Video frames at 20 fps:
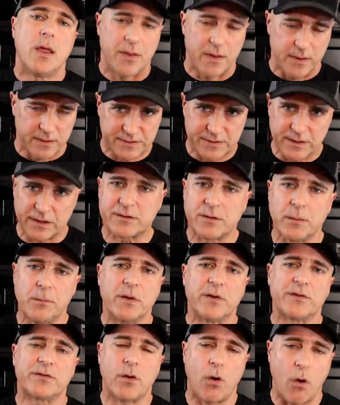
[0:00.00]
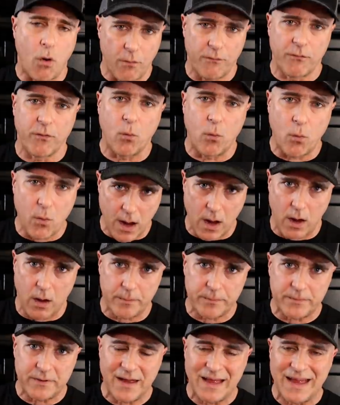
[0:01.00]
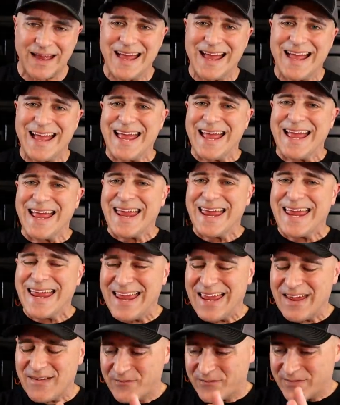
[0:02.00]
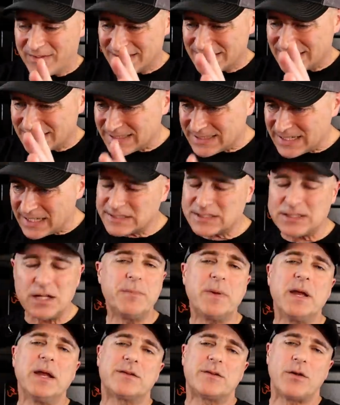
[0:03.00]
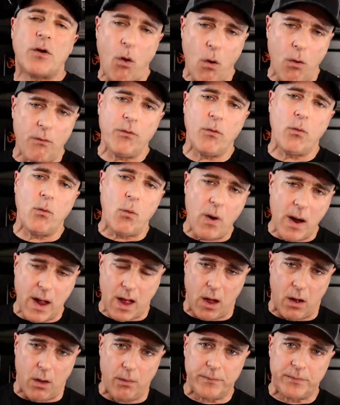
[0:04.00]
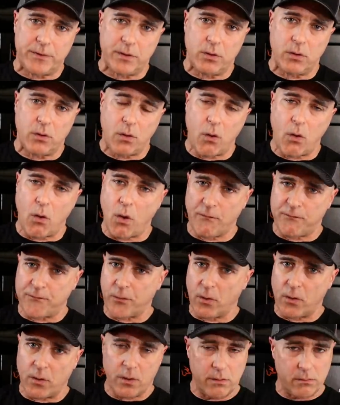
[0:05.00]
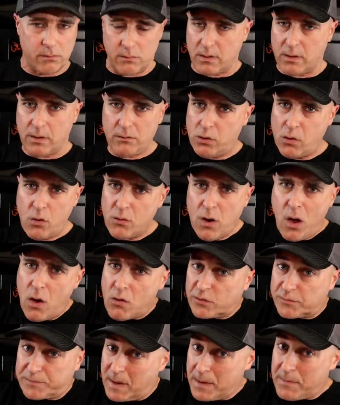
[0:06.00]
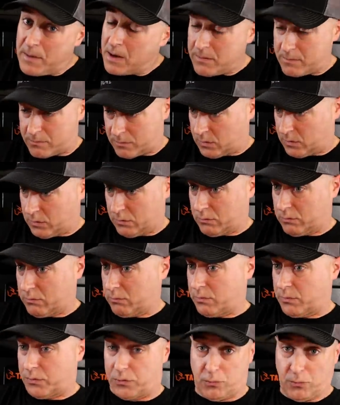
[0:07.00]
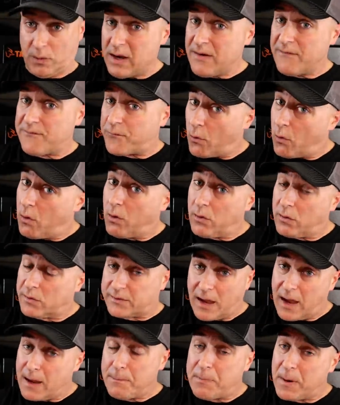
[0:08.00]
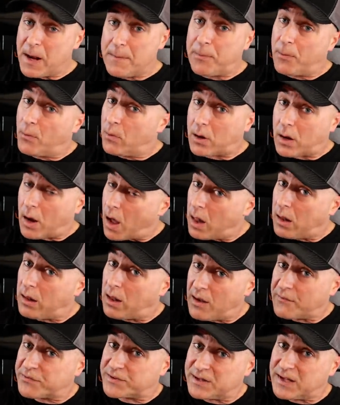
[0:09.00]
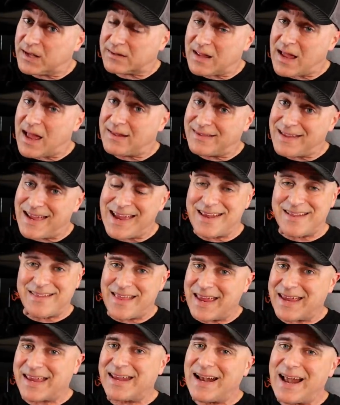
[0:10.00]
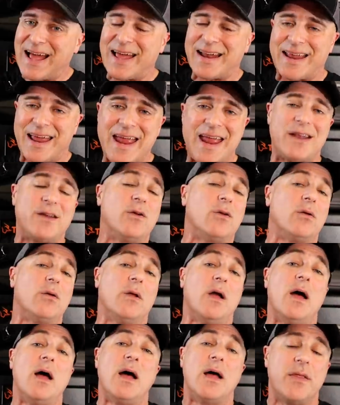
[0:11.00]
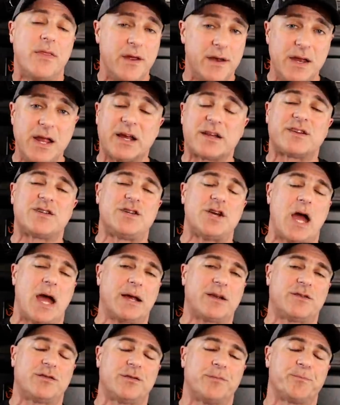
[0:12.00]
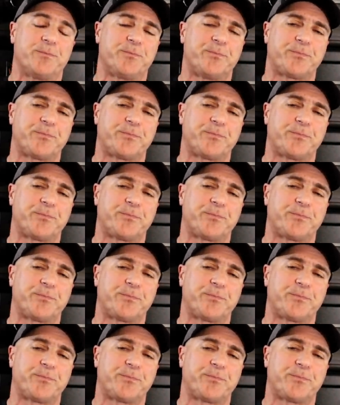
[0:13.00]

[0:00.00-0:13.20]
the system was overwhelmed. If the system gets overwhelmed, or for, who knows, maybe three, four, ten people call off sick that day and they cannot handle the N I C S checks,